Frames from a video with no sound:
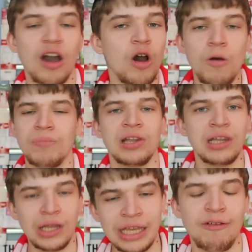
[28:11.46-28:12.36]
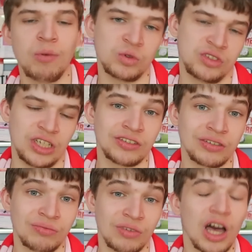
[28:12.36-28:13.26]
Unbelievable
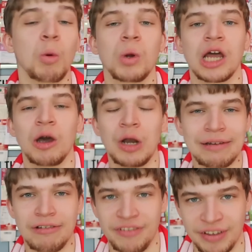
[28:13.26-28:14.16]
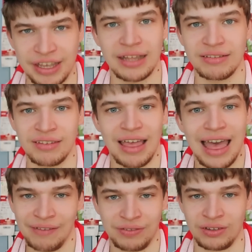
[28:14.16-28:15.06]
season, and one I'll never forget,
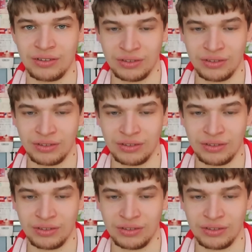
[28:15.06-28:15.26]
ever.